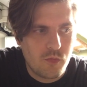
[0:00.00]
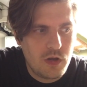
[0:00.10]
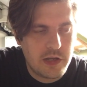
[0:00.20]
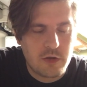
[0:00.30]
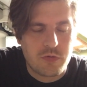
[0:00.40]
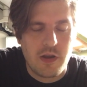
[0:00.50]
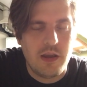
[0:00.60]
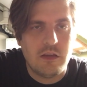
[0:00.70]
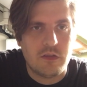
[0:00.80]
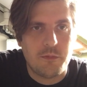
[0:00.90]
really
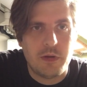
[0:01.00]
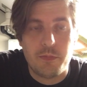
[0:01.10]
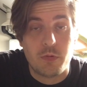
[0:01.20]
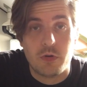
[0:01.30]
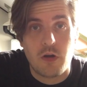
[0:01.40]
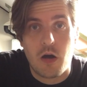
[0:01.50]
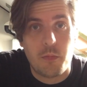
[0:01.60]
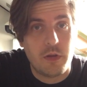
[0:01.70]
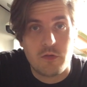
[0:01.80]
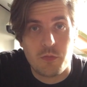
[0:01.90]
crazy people in the
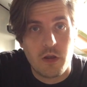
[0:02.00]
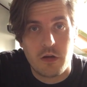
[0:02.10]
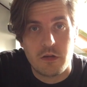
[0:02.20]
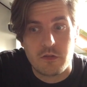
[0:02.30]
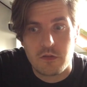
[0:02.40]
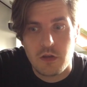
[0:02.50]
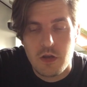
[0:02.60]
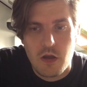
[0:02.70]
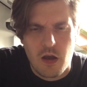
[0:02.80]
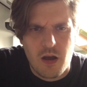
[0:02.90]
hobby, to be honest.
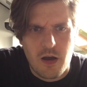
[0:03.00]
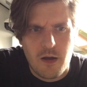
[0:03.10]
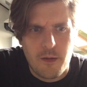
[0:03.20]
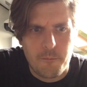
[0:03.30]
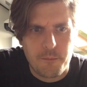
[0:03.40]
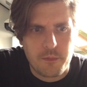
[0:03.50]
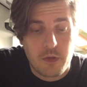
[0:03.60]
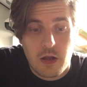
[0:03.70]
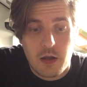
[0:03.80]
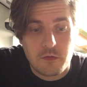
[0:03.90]
I'm
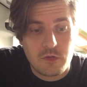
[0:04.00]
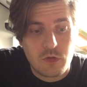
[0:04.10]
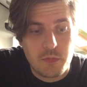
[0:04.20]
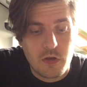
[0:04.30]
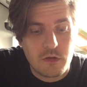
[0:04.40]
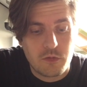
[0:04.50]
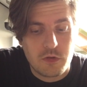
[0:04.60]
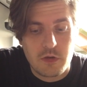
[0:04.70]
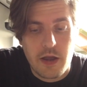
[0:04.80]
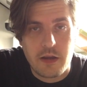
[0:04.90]
just gonna be honest
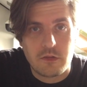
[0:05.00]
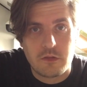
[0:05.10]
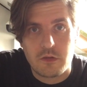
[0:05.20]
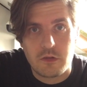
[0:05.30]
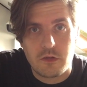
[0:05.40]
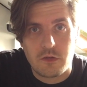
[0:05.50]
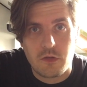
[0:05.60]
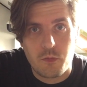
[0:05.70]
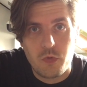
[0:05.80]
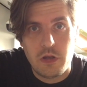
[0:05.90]
with you guys, there's
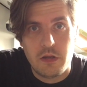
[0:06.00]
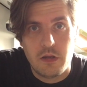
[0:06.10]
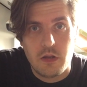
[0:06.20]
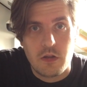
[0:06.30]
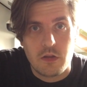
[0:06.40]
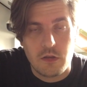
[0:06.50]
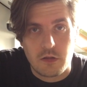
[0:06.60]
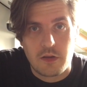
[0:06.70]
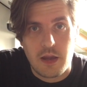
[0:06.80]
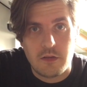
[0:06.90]
some really
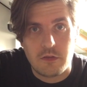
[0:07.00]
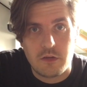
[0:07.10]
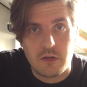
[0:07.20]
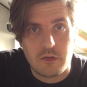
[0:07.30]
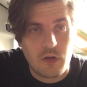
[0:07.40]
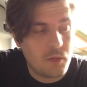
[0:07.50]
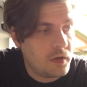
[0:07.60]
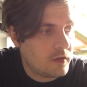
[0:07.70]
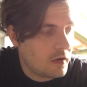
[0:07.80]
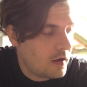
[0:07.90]
nut cases in this
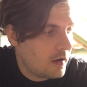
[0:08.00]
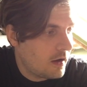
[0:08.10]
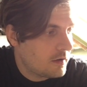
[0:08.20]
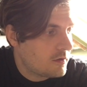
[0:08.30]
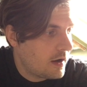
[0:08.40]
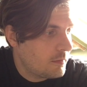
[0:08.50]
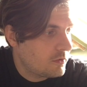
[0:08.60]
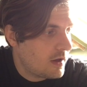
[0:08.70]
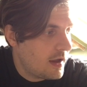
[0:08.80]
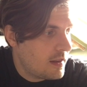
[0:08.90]
hobby at
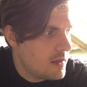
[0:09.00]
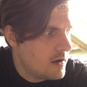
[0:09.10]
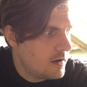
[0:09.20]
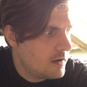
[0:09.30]
times, and